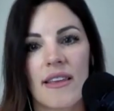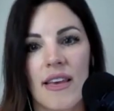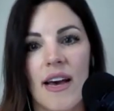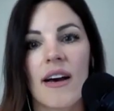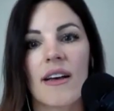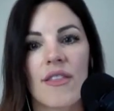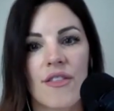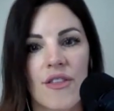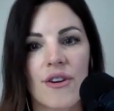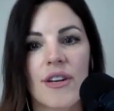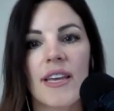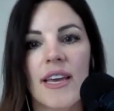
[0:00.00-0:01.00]
Yeah.
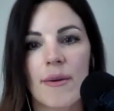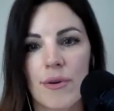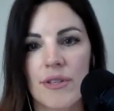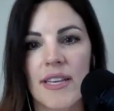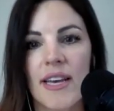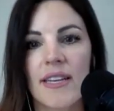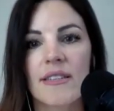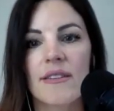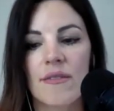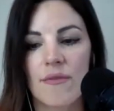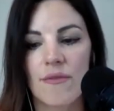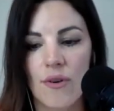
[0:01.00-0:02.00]
38%
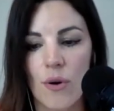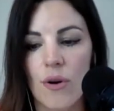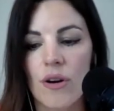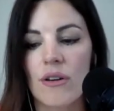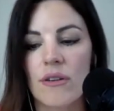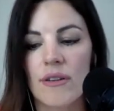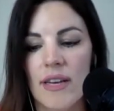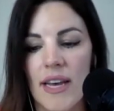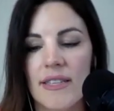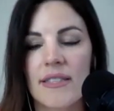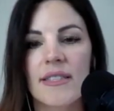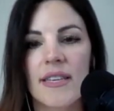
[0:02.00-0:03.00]
vocal
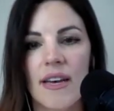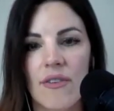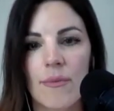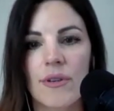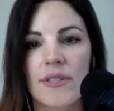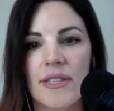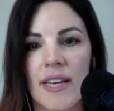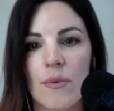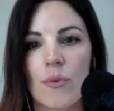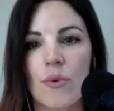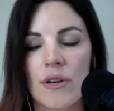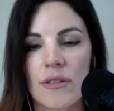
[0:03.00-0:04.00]
and 7%